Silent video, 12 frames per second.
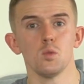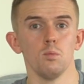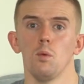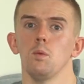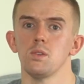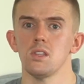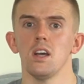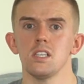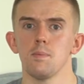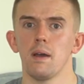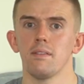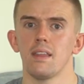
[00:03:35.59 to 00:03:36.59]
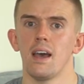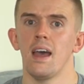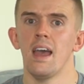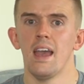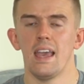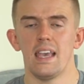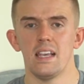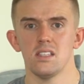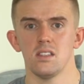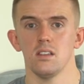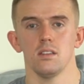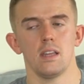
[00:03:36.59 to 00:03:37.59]
and what was nice about that is
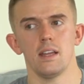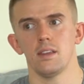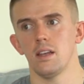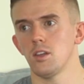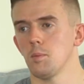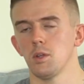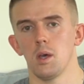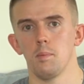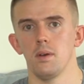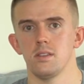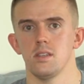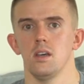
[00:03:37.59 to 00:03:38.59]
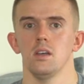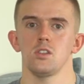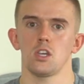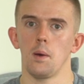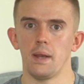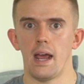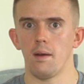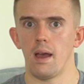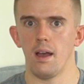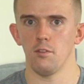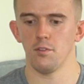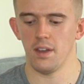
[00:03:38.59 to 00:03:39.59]
that that then doubled up as a going out
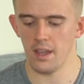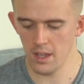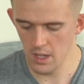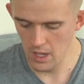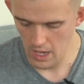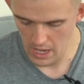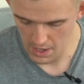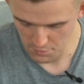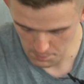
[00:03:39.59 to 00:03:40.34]
outfit. For